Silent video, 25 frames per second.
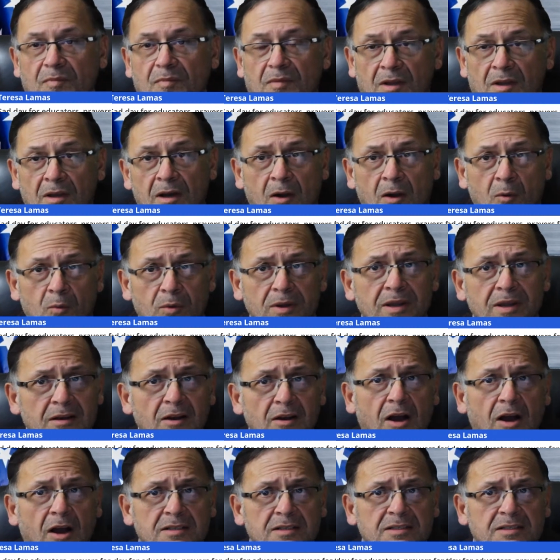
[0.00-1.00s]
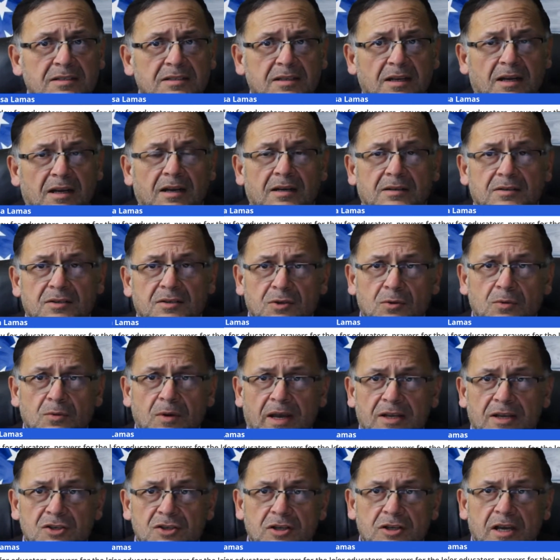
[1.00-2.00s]
we lost two
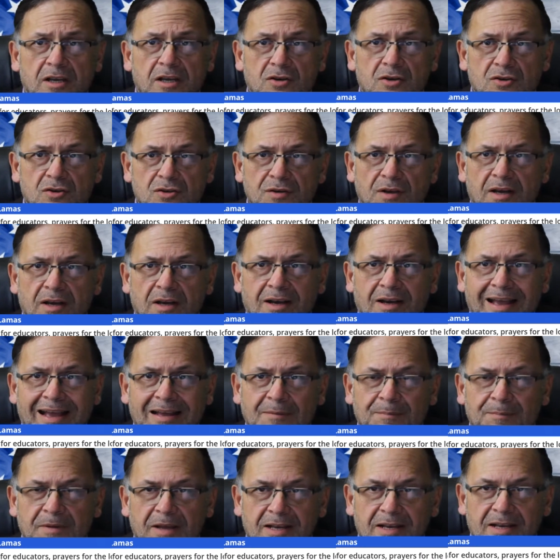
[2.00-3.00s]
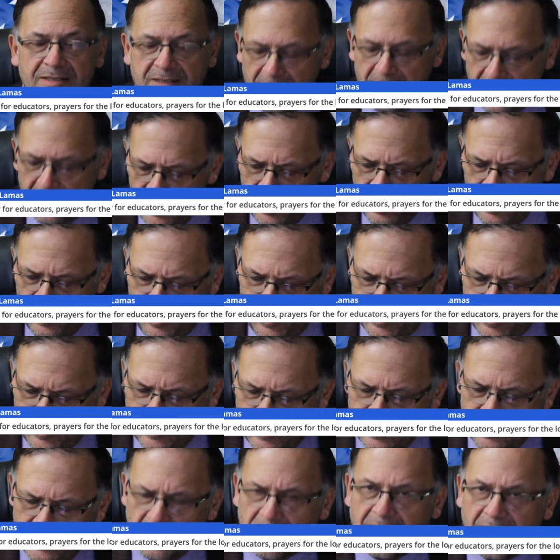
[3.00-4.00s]
educators at BIZ. And
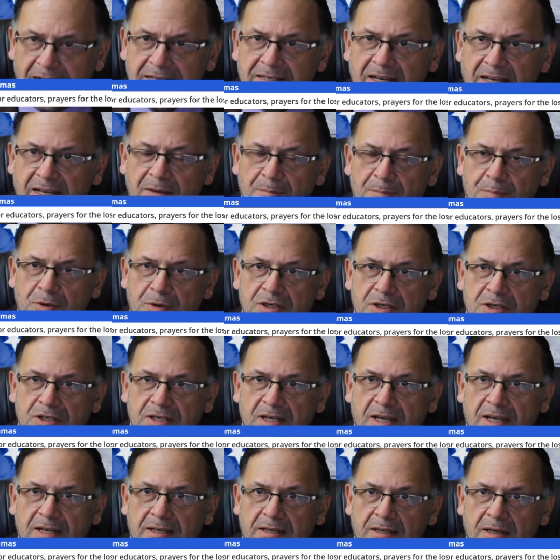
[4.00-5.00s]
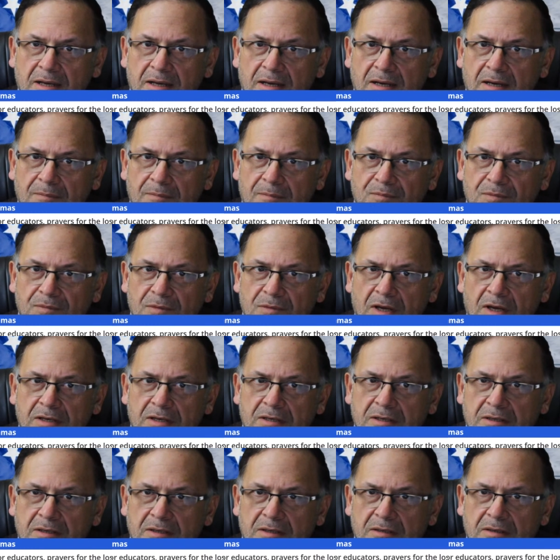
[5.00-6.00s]
look, guys, I appreciate
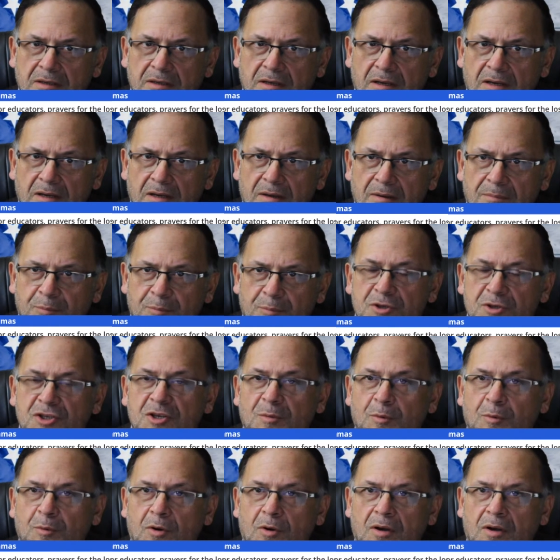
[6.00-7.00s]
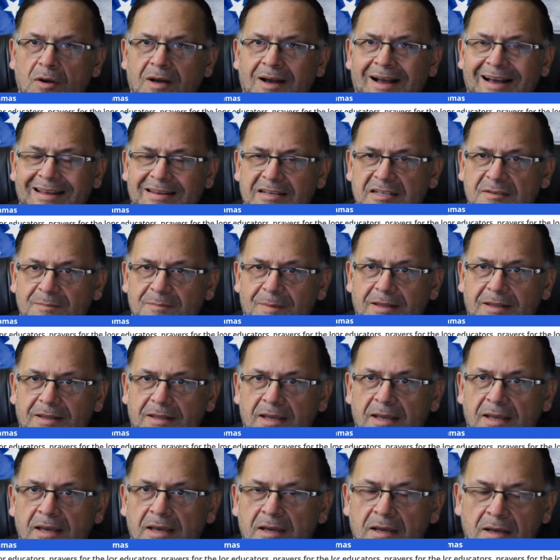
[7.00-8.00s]
Principal
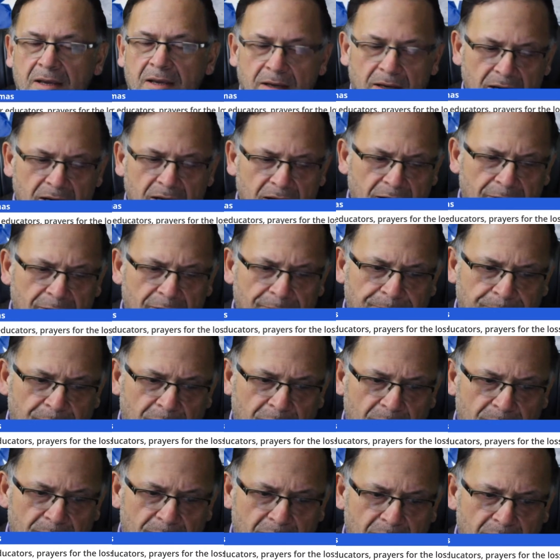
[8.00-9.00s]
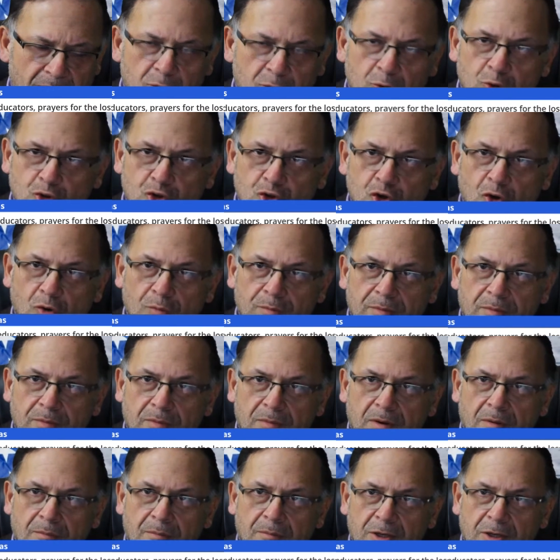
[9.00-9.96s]
Arismendi from Lucio Middle